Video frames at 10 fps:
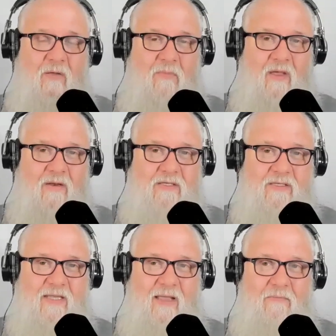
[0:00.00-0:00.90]
that helped me
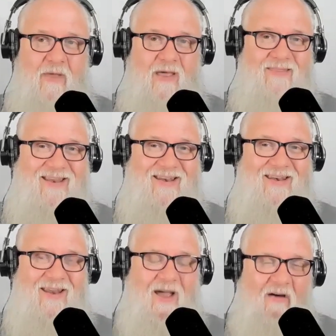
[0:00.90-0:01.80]
understand math
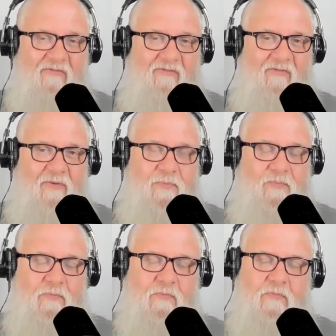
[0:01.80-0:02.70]
enough
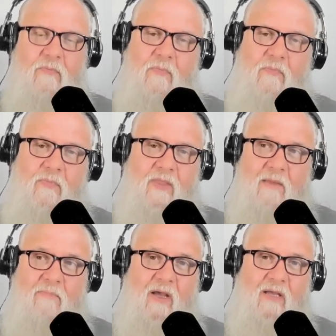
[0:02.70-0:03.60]

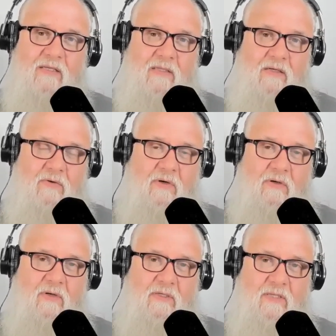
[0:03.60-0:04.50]
that I passed the
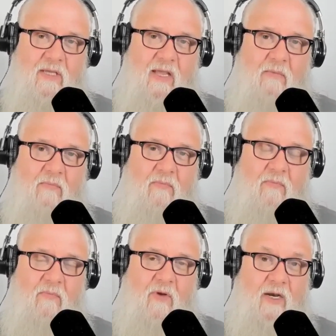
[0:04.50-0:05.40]
critical exam
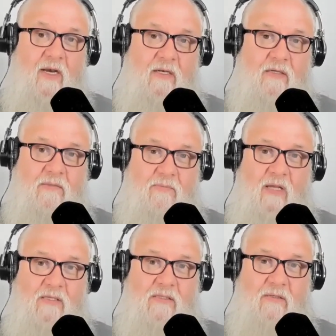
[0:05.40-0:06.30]
when I needed to
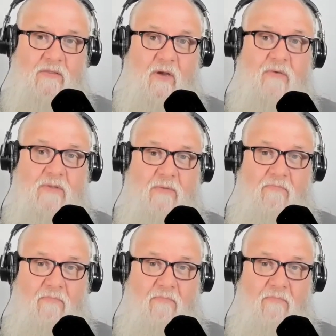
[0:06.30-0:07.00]
pass it. So I was